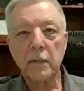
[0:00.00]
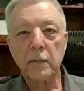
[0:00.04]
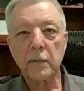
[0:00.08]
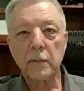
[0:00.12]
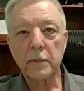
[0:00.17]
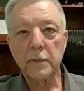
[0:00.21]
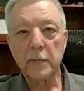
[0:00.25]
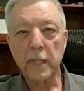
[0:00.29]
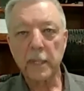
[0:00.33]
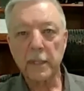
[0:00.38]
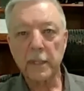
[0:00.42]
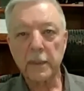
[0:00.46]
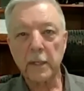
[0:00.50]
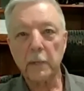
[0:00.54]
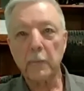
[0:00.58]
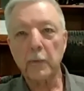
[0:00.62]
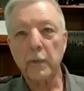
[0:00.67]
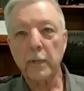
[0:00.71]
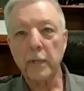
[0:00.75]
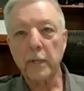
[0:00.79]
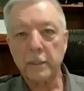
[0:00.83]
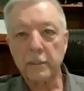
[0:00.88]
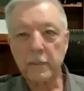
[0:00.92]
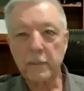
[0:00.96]
which I
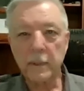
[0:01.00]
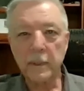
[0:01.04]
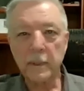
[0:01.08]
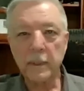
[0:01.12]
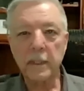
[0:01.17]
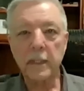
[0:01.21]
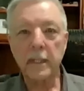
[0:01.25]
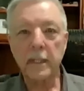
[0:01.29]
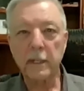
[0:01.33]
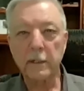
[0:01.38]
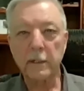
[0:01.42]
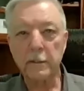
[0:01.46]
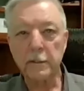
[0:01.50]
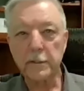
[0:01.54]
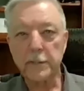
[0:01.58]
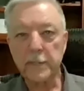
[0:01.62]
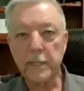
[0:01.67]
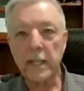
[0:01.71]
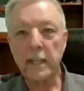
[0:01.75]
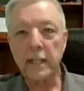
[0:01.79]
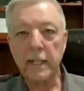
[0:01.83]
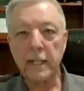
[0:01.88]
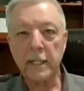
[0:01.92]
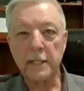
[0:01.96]
think we can
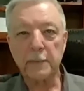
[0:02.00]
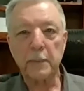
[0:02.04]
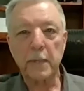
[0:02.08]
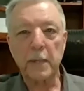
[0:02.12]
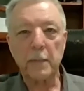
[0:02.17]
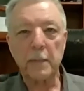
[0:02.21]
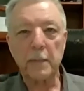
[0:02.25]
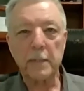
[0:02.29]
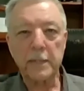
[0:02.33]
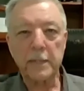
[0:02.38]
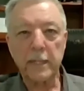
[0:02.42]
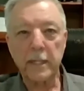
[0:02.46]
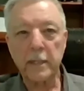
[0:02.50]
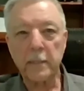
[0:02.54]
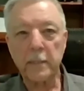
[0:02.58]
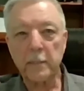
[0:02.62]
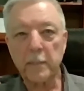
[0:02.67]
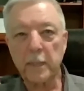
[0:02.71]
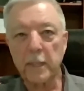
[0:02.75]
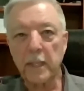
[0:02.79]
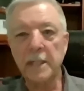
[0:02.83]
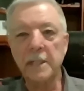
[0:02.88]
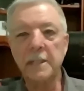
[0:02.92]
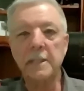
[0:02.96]
understand that's probably
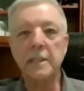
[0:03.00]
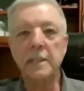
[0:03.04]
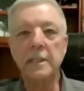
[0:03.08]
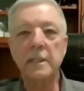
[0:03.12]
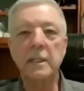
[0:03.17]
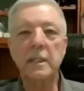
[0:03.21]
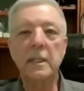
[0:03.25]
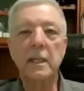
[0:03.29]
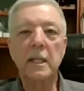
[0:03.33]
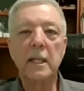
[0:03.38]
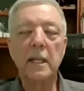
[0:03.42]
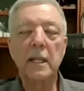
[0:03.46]
taking place.